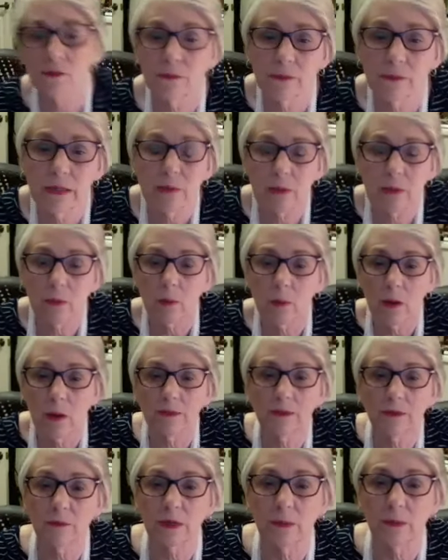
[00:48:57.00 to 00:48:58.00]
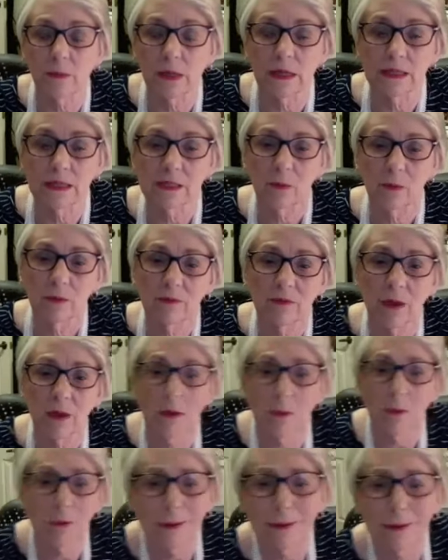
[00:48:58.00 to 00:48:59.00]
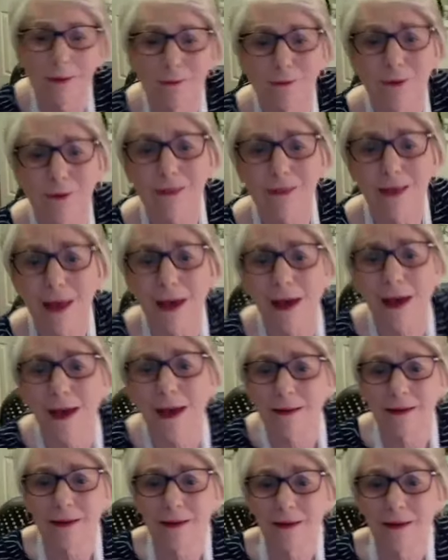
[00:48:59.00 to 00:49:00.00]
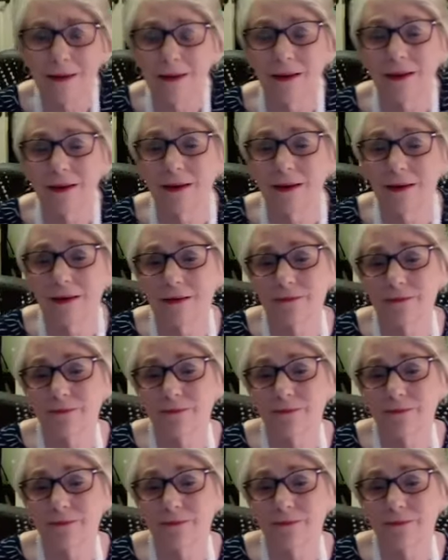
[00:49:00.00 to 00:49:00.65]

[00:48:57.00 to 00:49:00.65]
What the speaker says: we would want them to be. So we're dealing with that.